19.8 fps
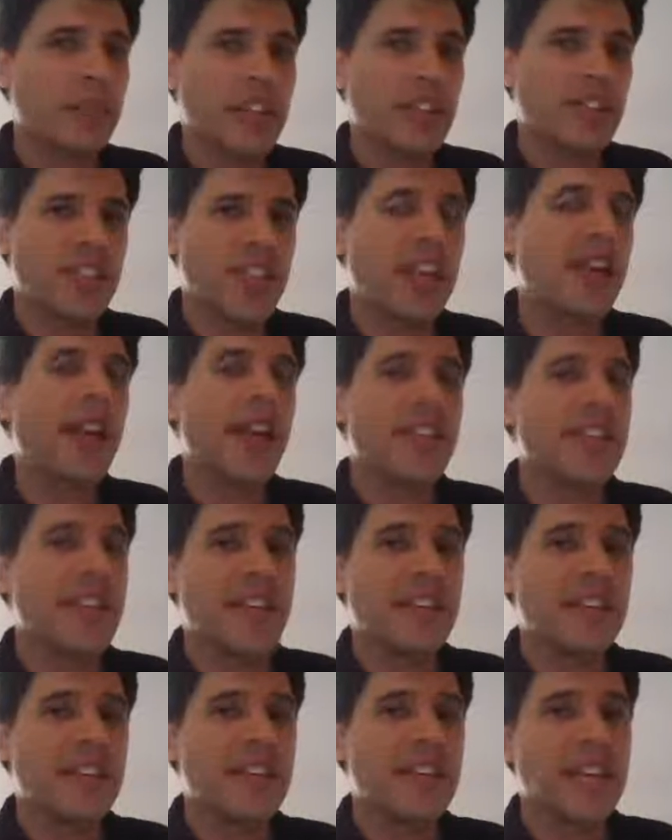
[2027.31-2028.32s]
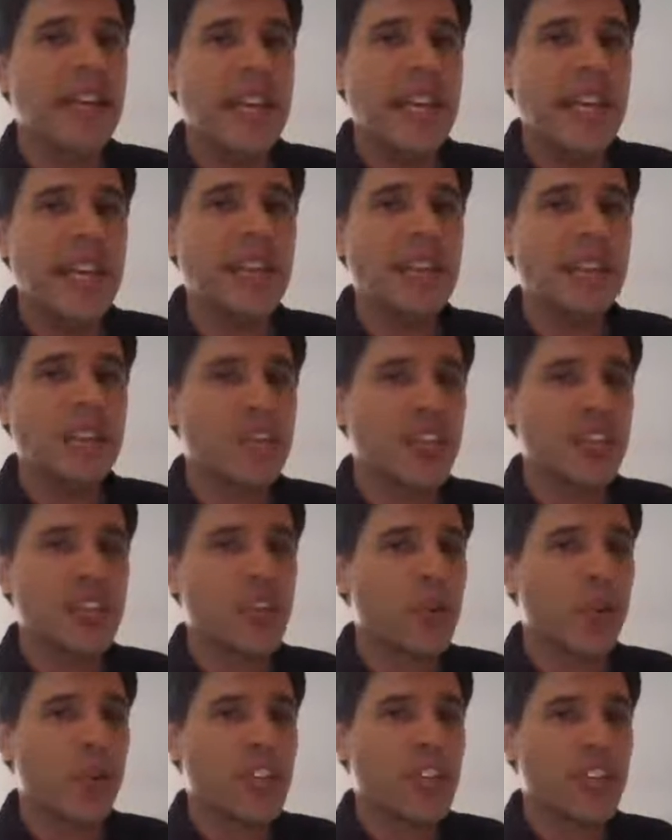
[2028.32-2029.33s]
because standardized testing isn't
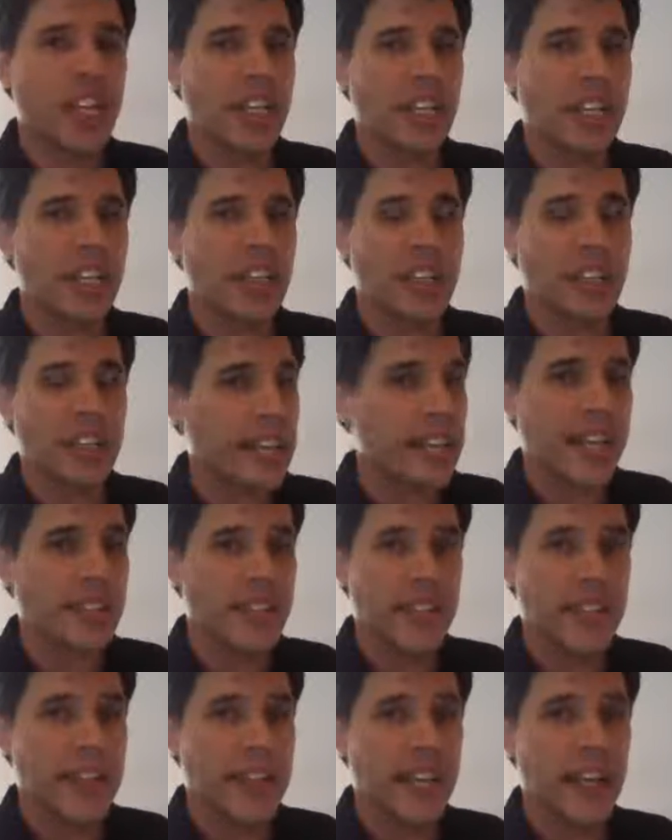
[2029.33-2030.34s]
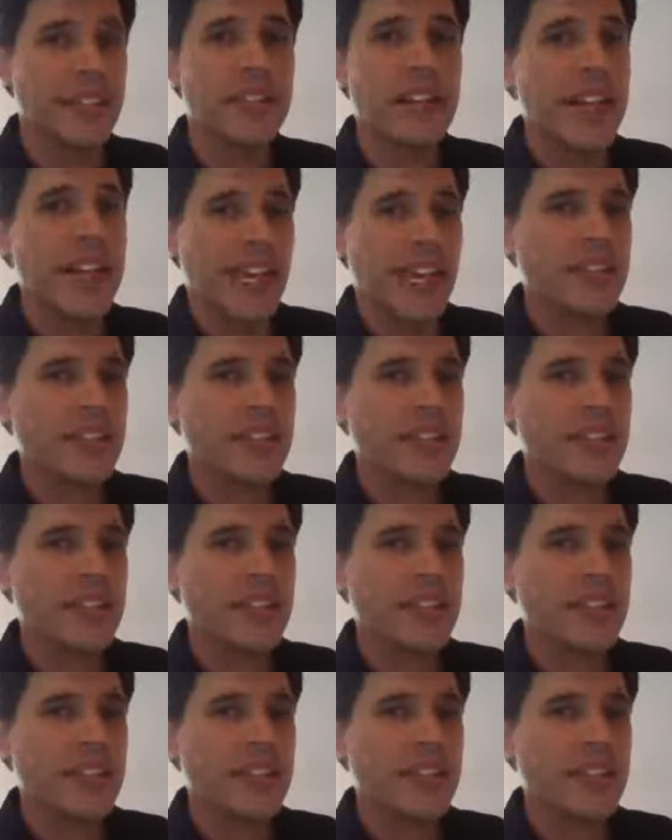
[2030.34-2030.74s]
just crushing the dyslexic kids.